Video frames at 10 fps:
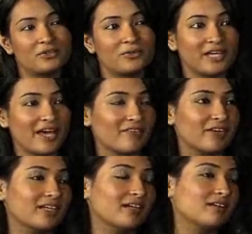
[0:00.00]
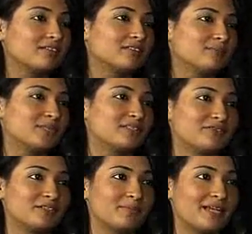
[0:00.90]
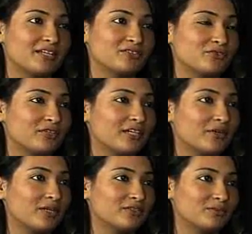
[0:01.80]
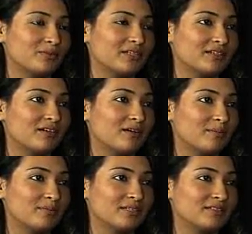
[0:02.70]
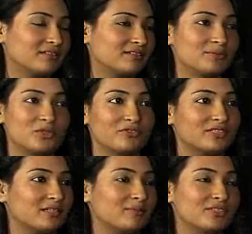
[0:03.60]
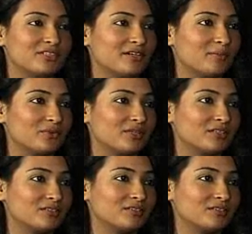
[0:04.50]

Do they have any other specific plans for AUS to bring it up in terms of its image and reputation?